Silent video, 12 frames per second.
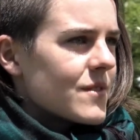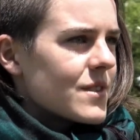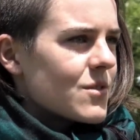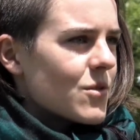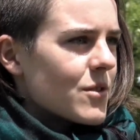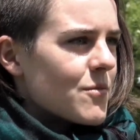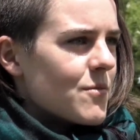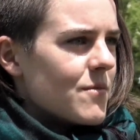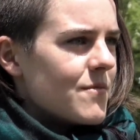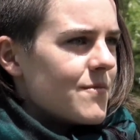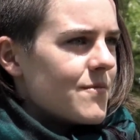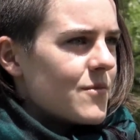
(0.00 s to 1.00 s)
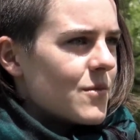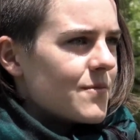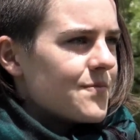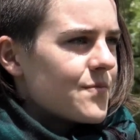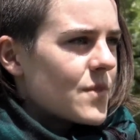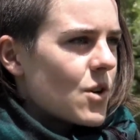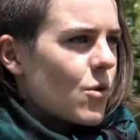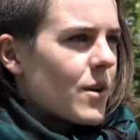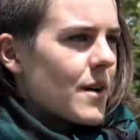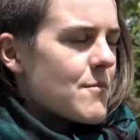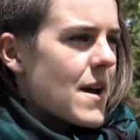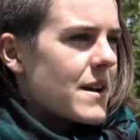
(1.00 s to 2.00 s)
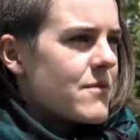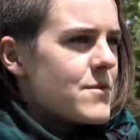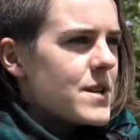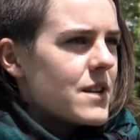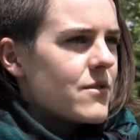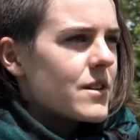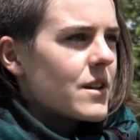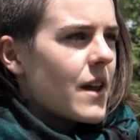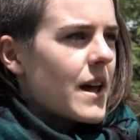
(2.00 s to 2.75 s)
sort of, or even